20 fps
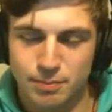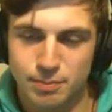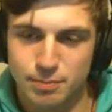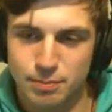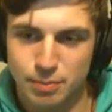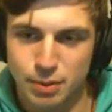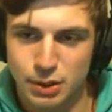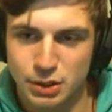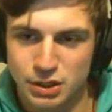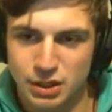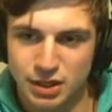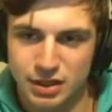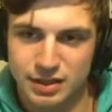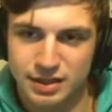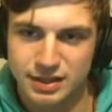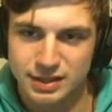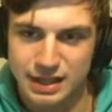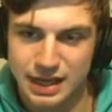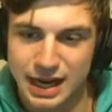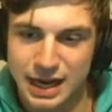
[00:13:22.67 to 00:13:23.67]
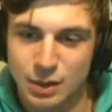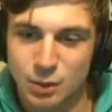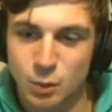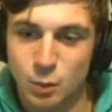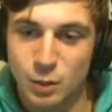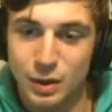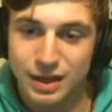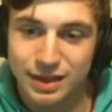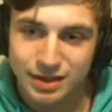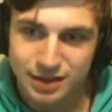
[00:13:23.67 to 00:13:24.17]
pushing on the
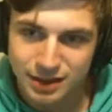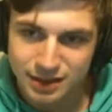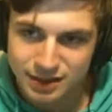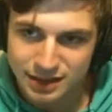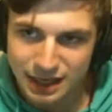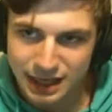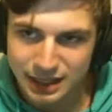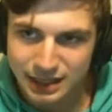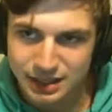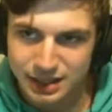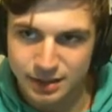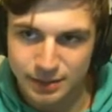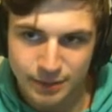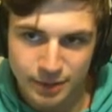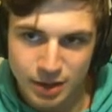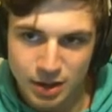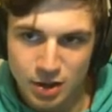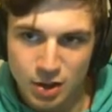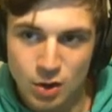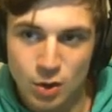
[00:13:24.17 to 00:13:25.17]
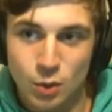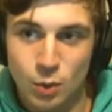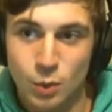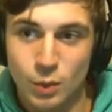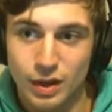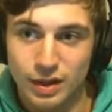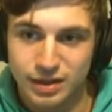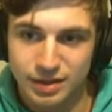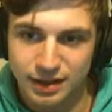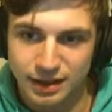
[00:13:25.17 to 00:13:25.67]
side with the Sanctum,
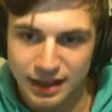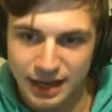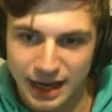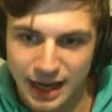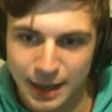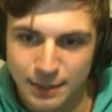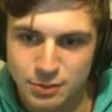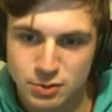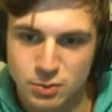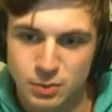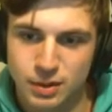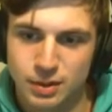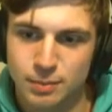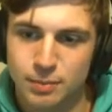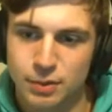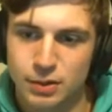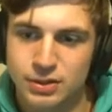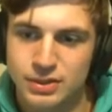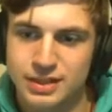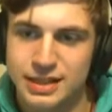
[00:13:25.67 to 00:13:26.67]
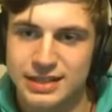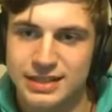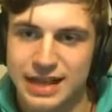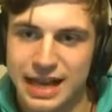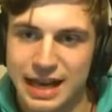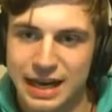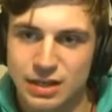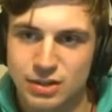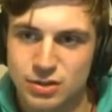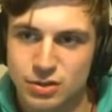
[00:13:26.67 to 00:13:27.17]
with the camps, where the person has
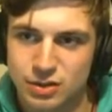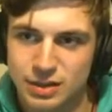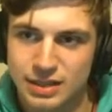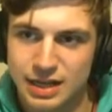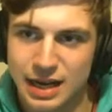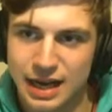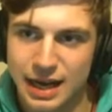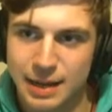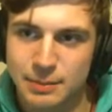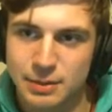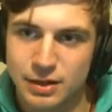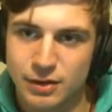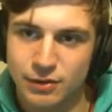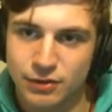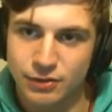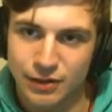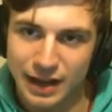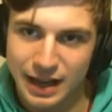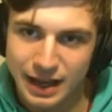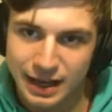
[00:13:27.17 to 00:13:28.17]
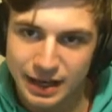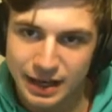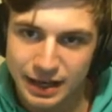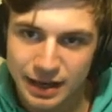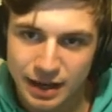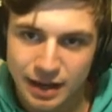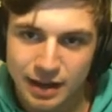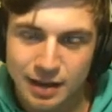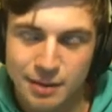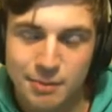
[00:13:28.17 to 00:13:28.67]
extra time to defend,
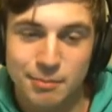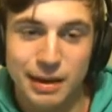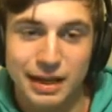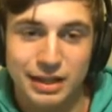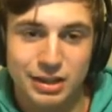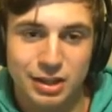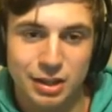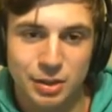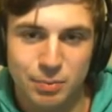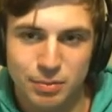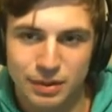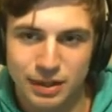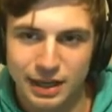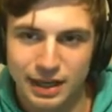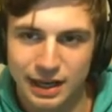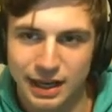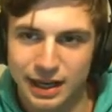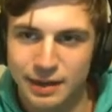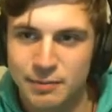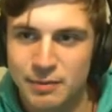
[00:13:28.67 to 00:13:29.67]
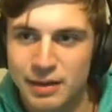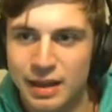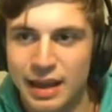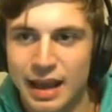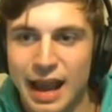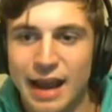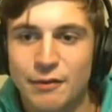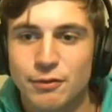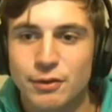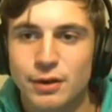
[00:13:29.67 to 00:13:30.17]
make their play.
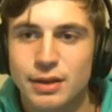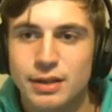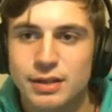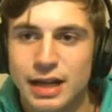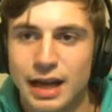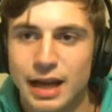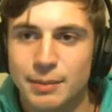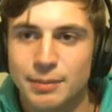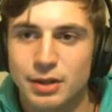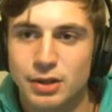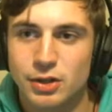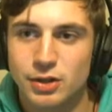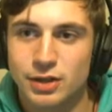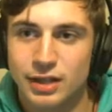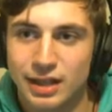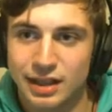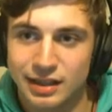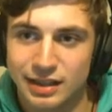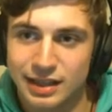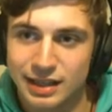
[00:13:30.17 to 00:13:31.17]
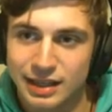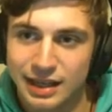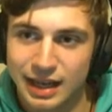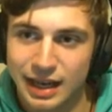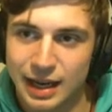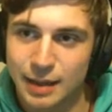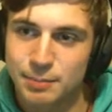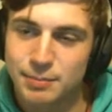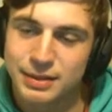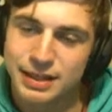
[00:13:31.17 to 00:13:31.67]
Every time that you're killing a
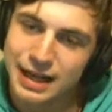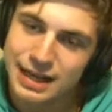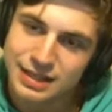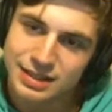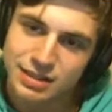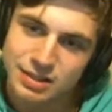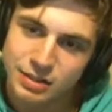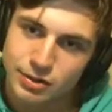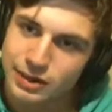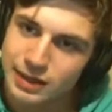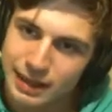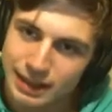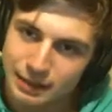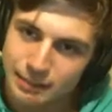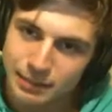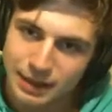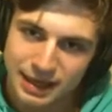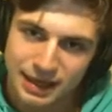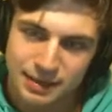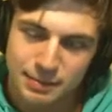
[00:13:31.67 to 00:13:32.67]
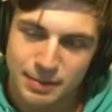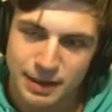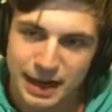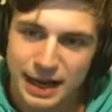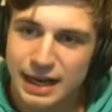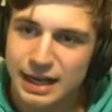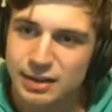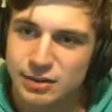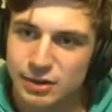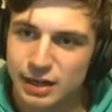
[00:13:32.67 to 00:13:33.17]
camp, yes, you're getting mana
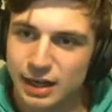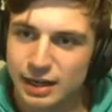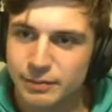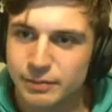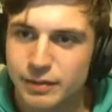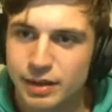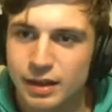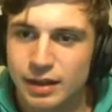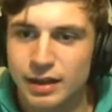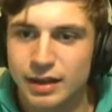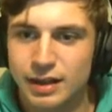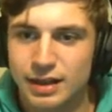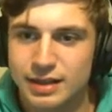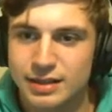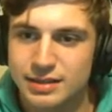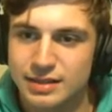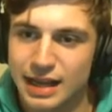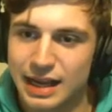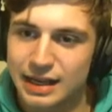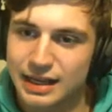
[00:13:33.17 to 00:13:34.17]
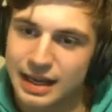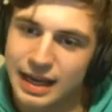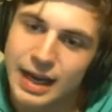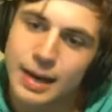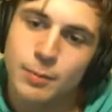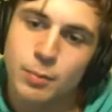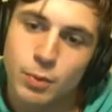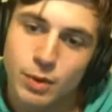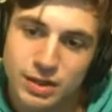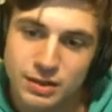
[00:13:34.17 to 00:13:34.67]
back, right? Because that
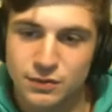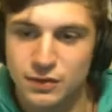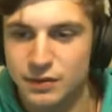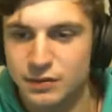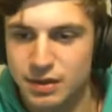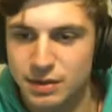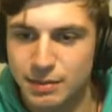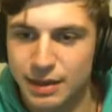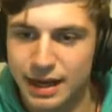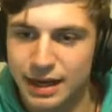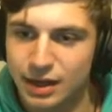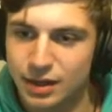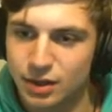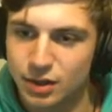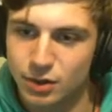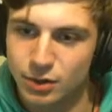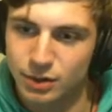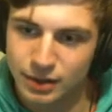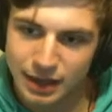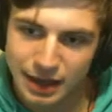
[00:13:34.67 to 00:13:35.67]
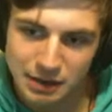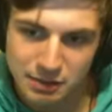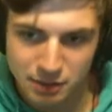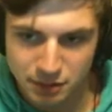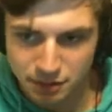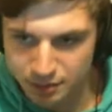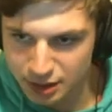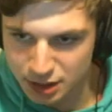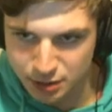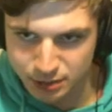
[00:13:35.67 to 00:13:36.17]
camp was 50 mana or
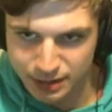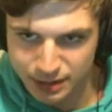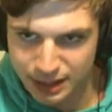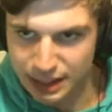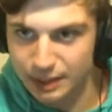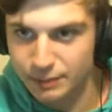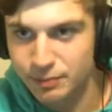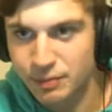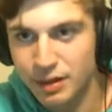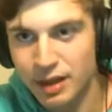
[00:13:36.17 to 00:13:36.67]
however much mana.